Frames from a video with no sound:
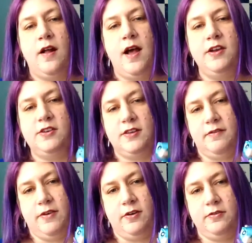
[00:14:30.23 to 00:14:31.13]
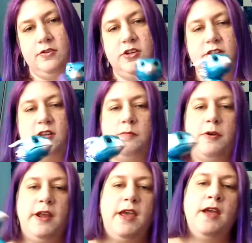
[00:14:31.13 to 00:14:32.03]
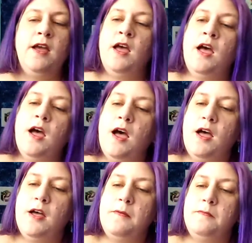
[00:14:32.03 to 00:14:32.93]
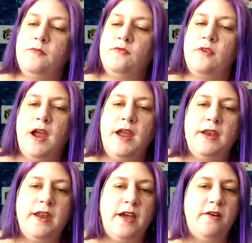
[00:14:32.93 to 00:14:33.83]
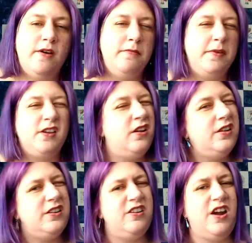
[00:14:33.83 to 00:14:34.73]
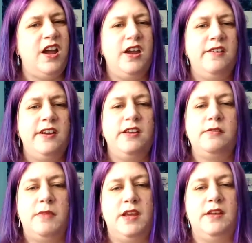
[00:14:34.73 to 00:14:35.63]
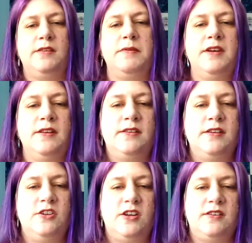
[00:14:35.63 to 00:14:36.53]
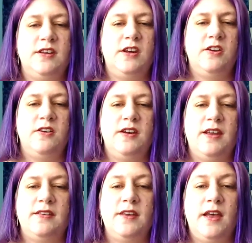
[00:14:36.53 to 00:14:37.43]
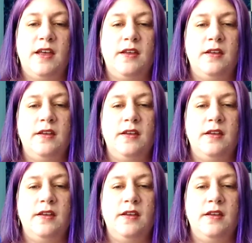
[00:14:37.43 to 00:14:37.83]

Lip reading: I just love her. She's so pretty. Right now I've been calling her Iris. My husband has suggested Iridessa.